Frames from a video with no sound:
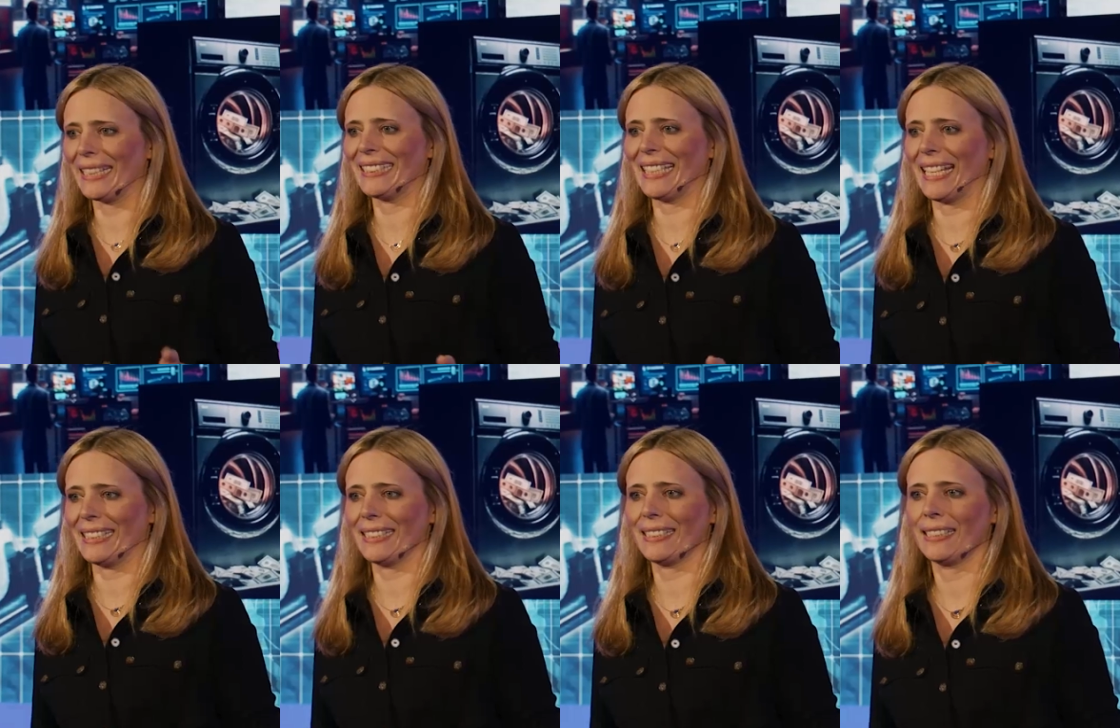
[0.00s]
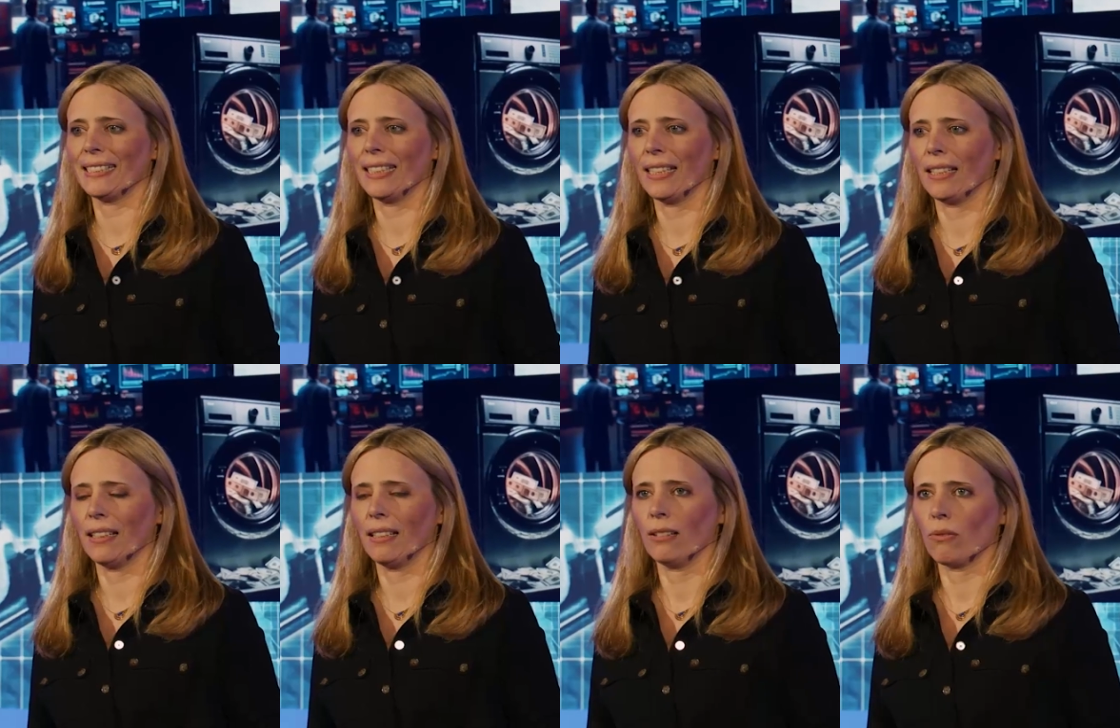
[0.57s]
assess
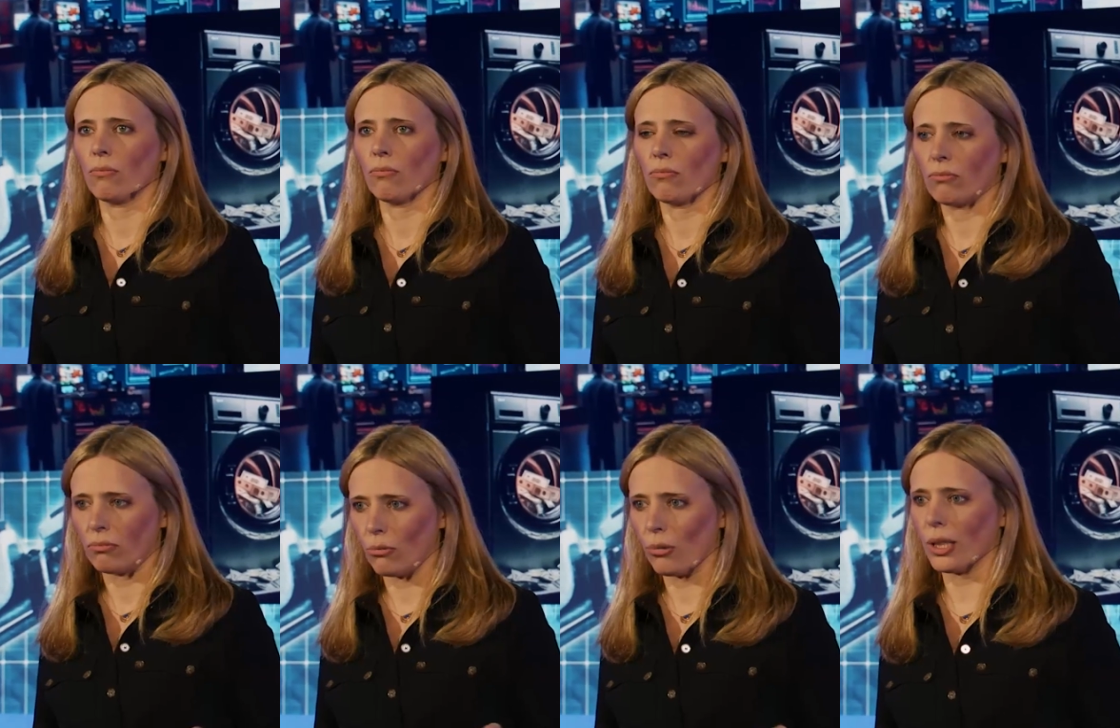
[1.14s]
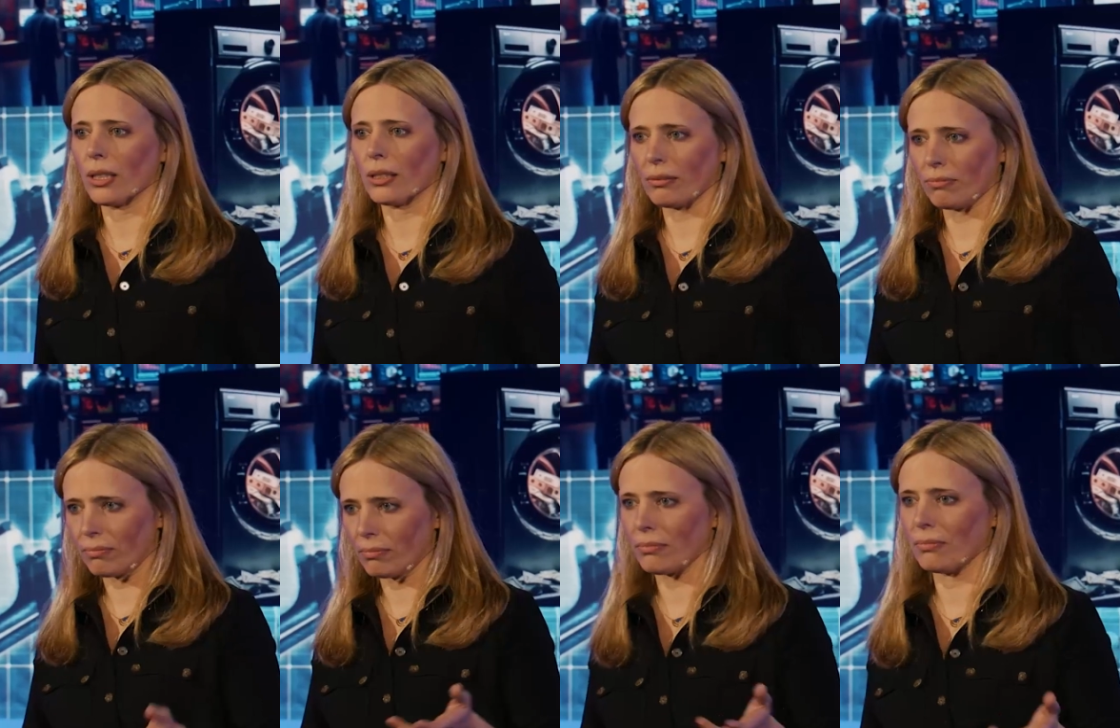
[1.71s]
what
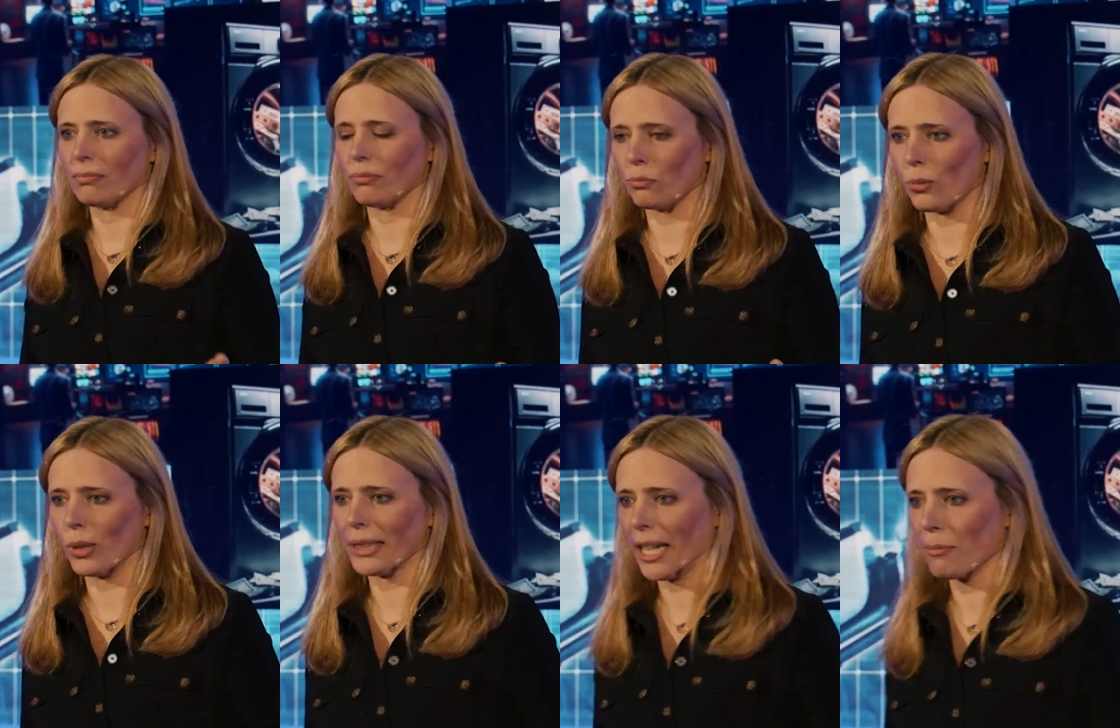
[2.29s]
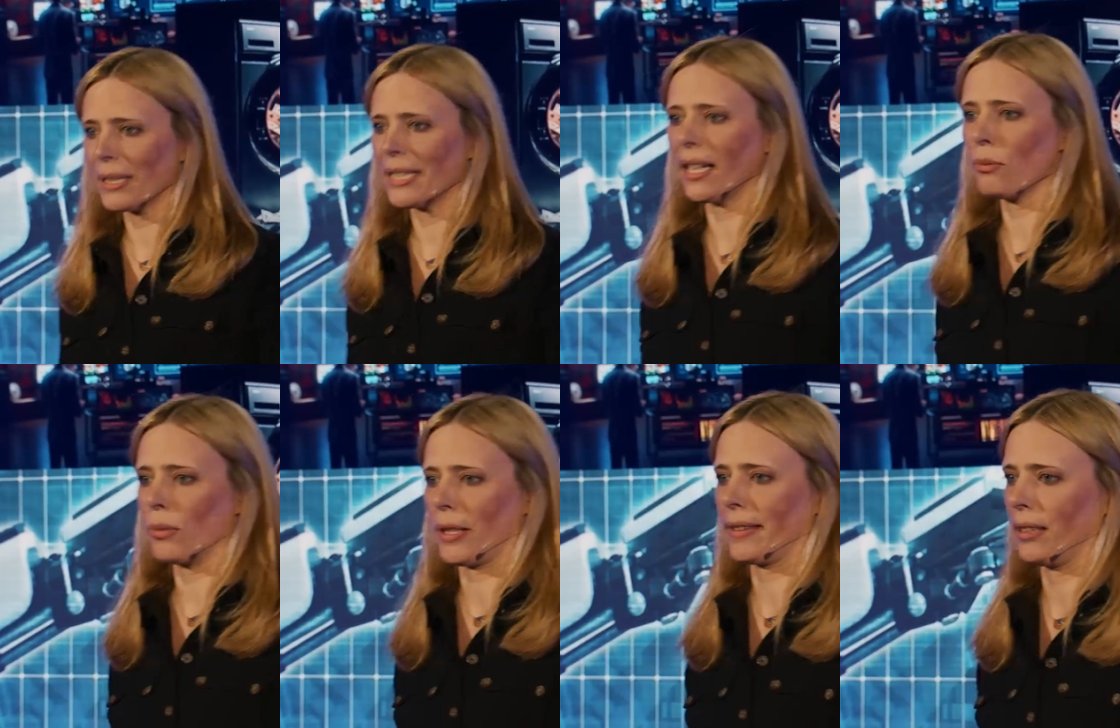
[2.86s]
can be
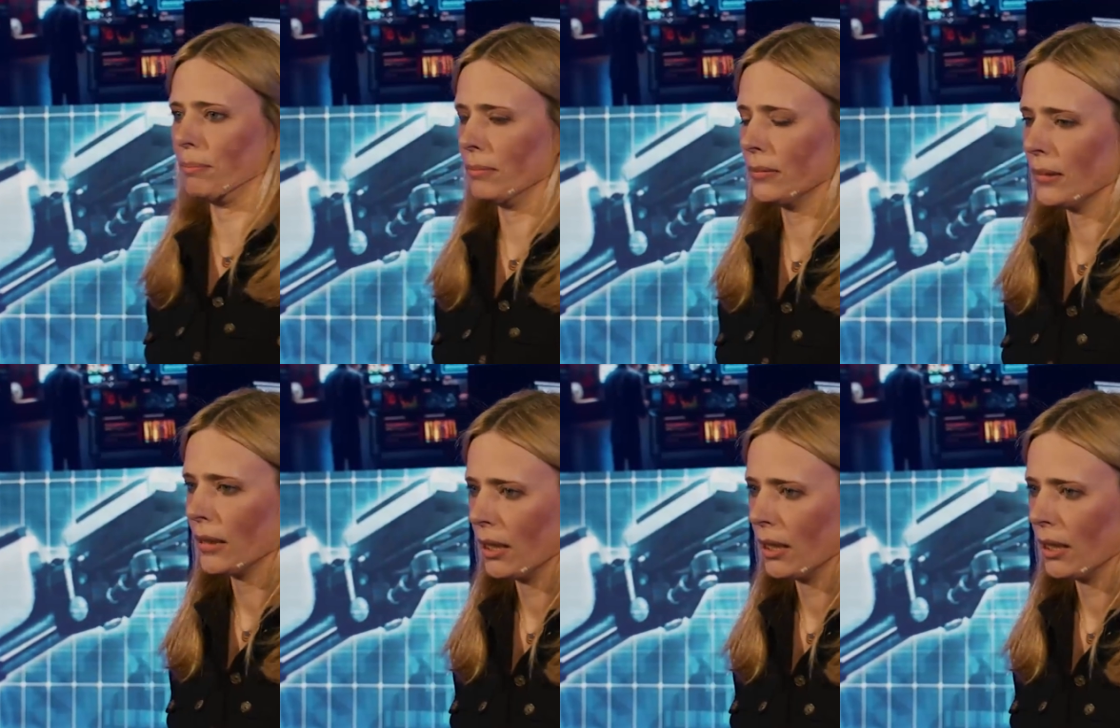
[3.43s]
done with them.